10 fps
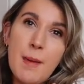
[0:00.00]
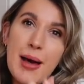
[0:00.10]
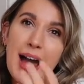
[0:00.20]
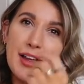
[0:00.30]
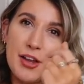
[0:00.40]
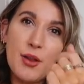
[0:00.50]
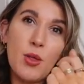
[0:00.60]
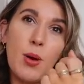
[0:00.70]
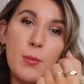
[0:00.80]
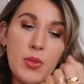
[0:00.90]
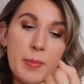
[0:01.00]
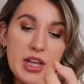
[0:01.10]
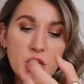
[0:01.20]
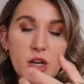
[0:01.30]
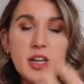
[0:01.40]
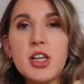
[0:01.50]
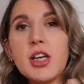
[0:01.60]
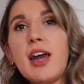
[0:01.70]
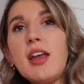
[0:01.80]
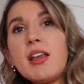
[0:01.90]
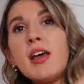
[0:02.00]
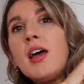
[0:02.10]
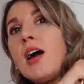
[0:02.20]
bag, you know, the one with the big chunky chain.